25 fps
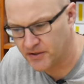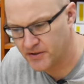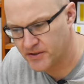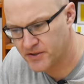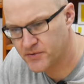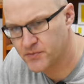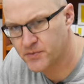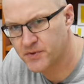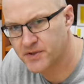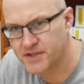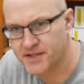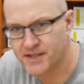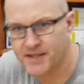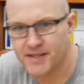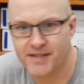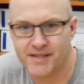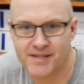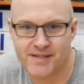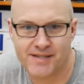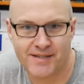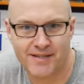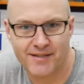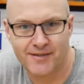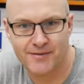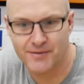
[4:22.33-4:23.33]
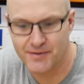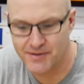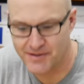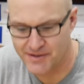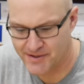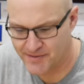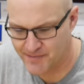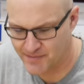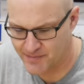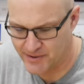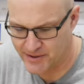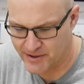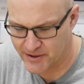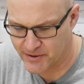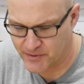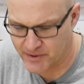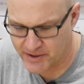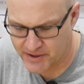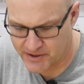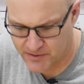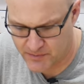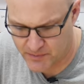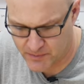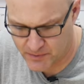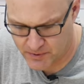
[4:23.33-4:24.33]
This was easy, it was pretty
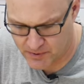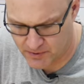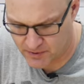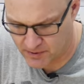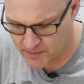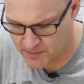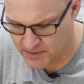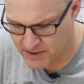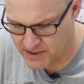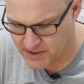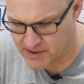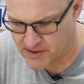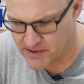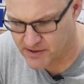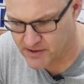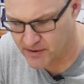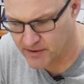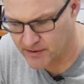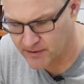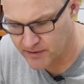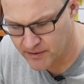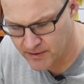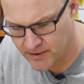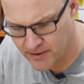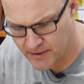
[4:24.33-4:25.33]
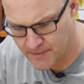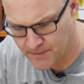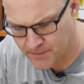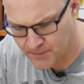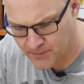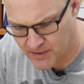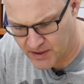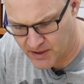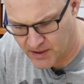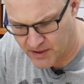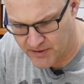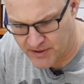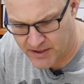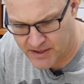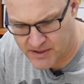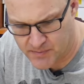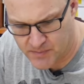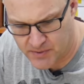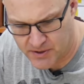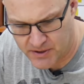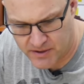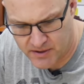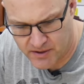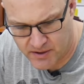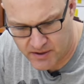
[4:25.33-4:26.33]
quick to put all the pieces on, and that's
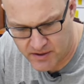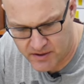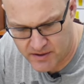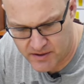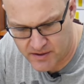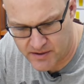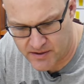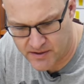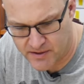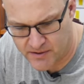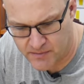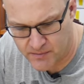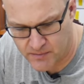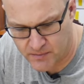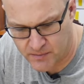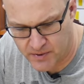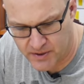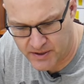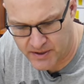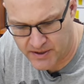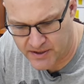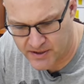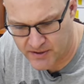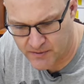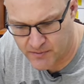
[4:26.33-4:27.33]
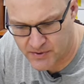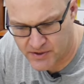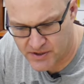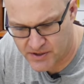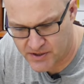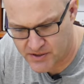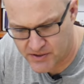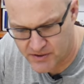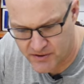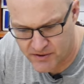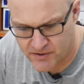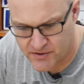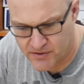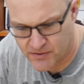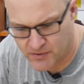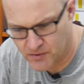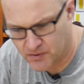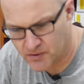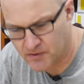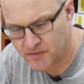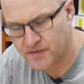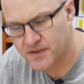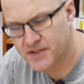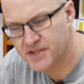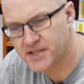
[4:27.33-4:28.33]
because what I did was just use
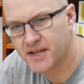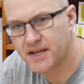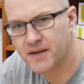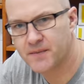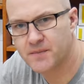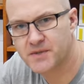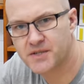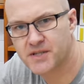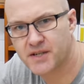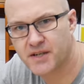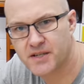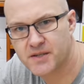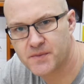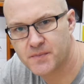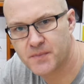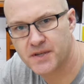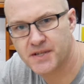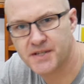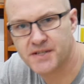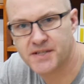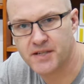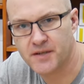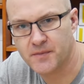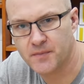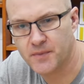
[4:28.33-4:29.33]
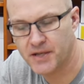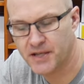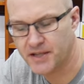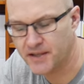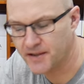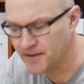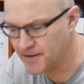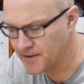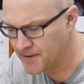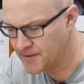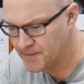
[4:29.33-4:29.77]
all of the same size PCB.